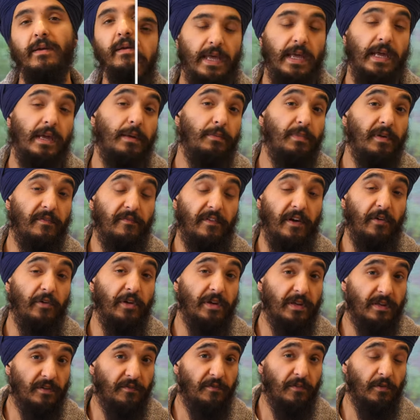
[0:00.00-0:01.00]
It can be very
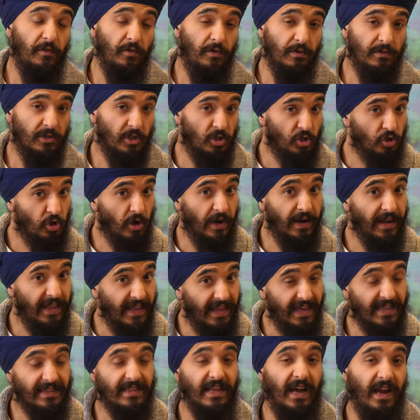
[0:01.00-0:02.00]
difficult to try and
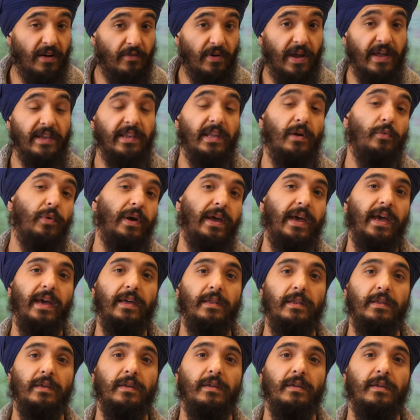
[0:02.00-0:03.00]
get that around our
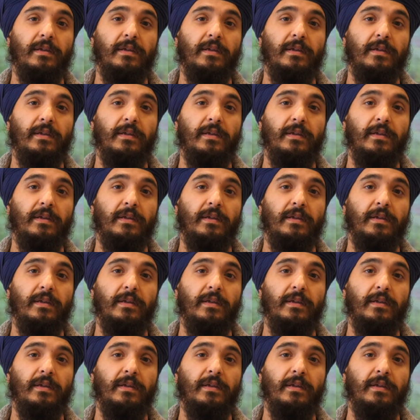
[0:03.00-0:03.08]
head.